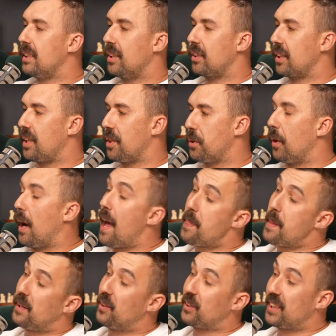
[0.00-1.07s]
you're not going to do it.
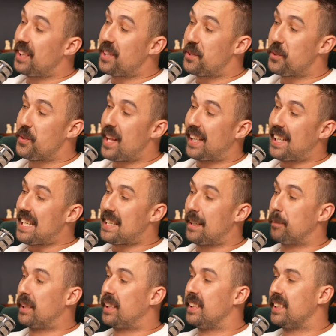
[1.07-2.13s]
And they're not going to do that
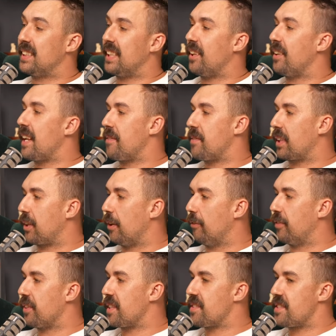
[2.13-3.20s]
either because they don't have the
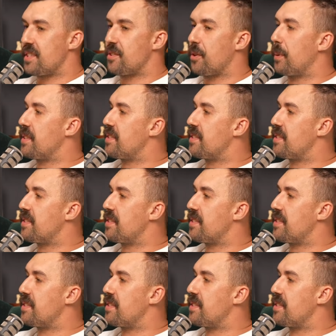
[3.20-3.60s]
confidence. There's no